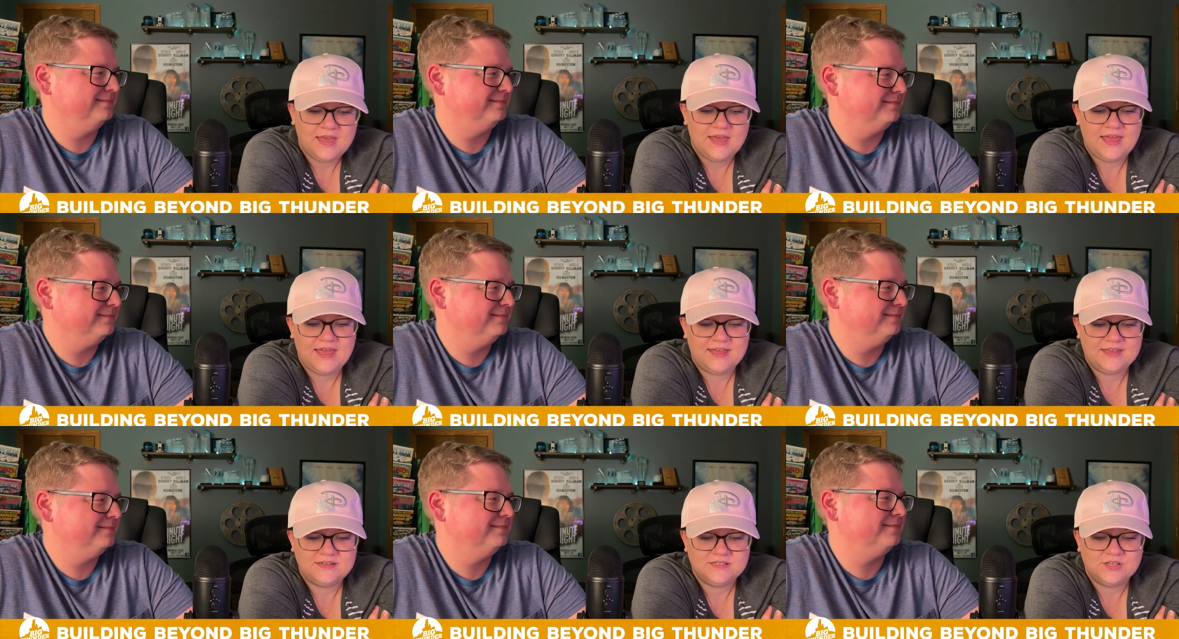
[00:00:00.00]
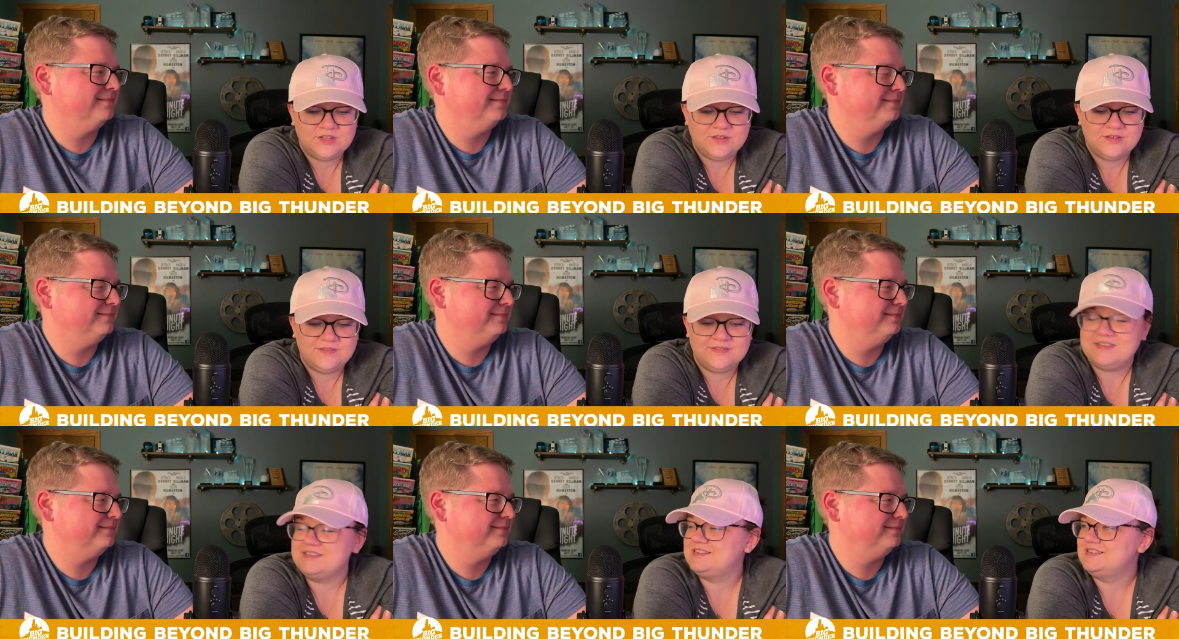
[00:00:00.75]
Speaker 1: And
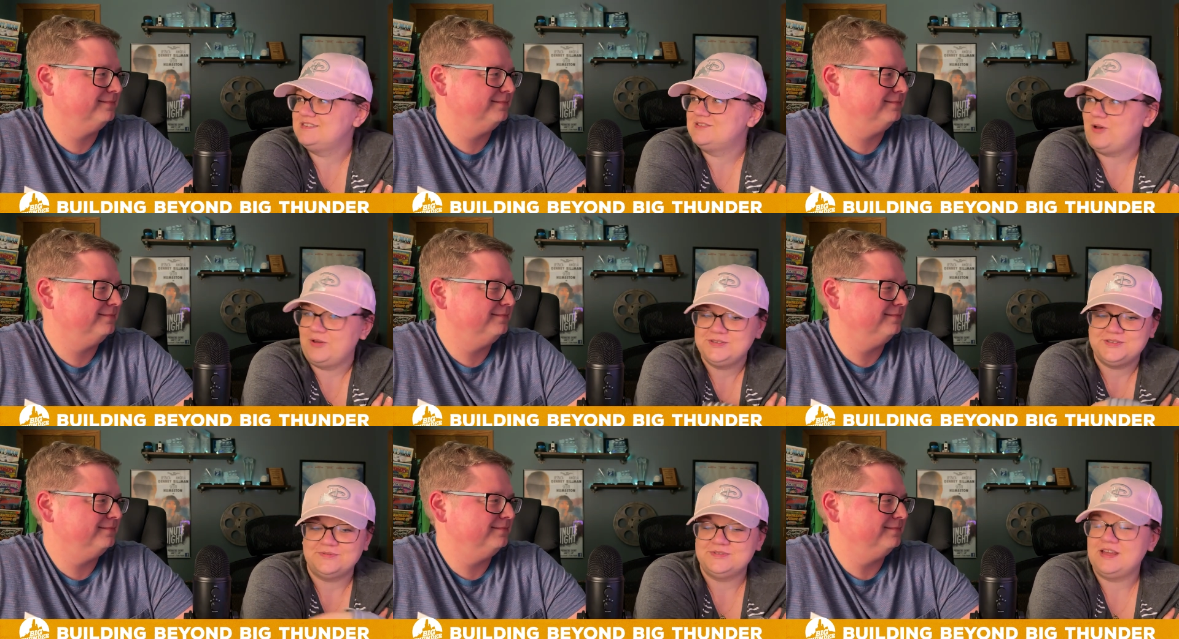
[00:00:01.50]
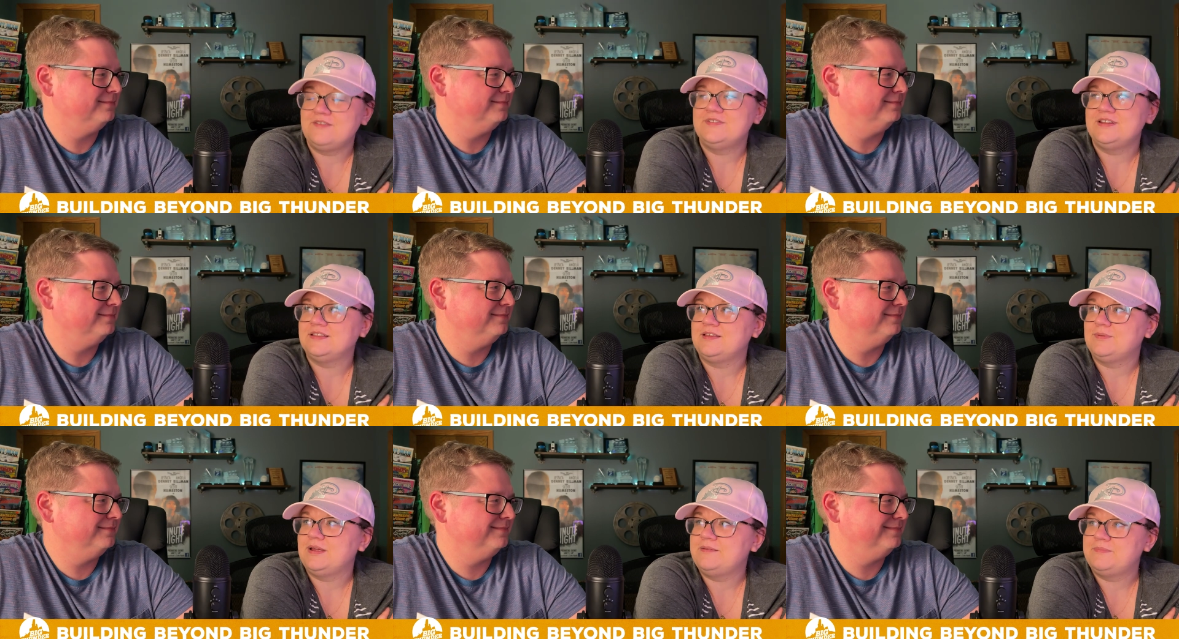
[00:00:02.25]
this is also definitely
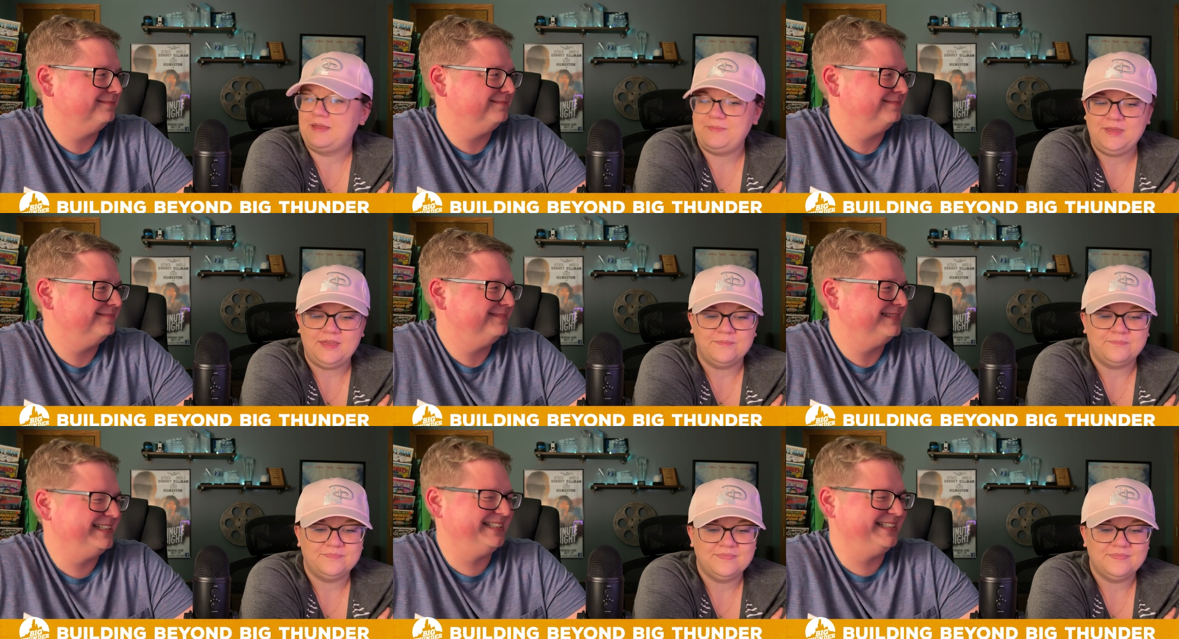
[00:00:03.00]
written by me.